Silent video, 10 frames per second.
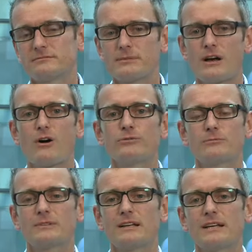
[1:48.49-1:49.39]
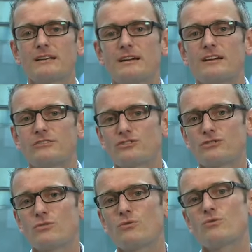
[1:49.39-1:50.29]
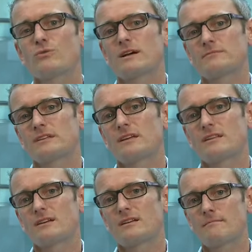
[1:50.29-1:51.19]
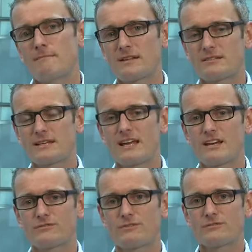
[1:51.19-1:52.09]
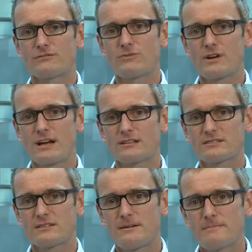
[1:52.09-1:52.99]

But ultimately, this should all come together in a monthly cash flow forecast.